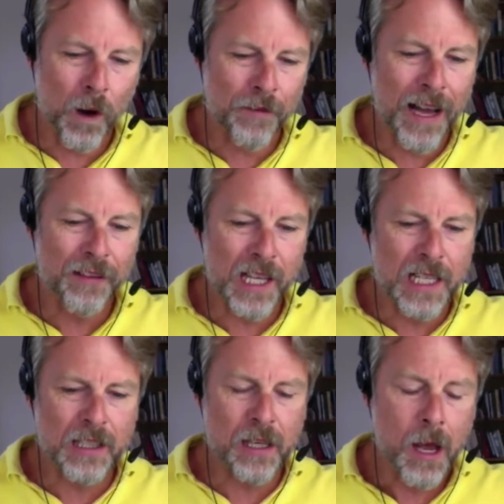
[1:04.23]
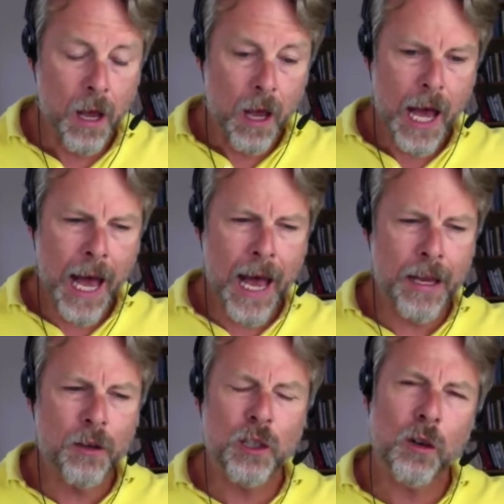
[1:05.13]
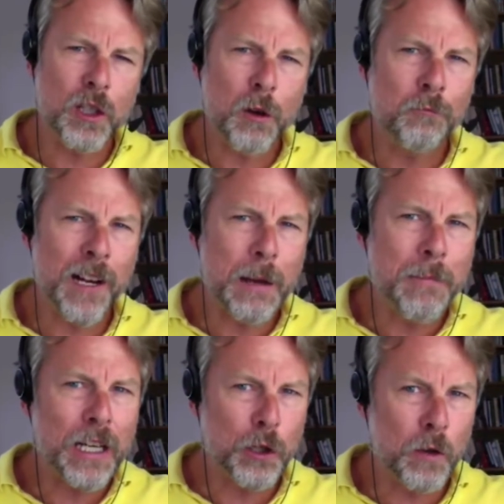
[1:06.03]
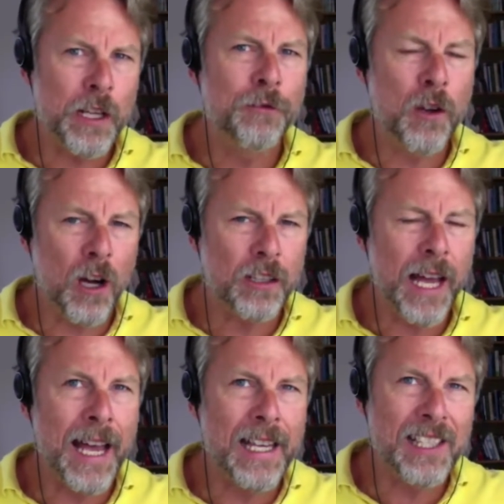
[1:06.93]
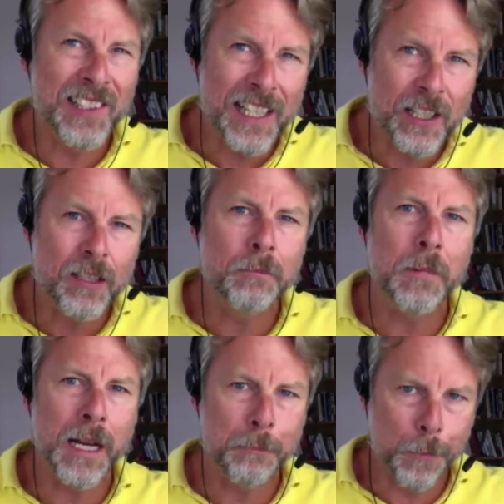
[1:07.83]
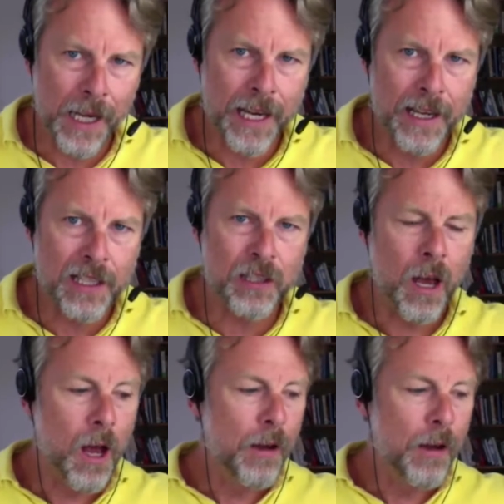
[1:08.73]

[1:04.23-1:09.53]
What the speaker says: one of our things, you should also really make sure that you've got a system in place